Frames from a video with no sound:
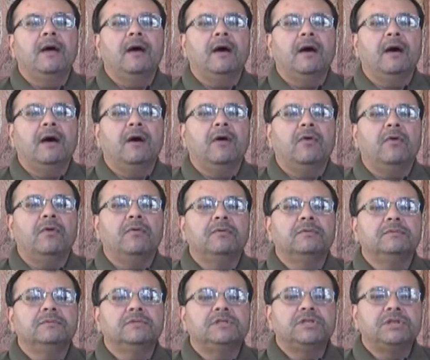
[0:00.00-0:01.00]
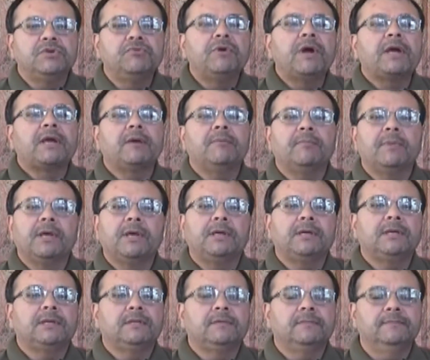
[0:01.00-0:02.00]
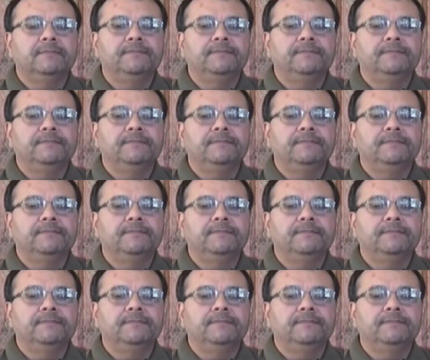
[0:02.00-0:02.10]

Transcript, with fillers: uh, she recommended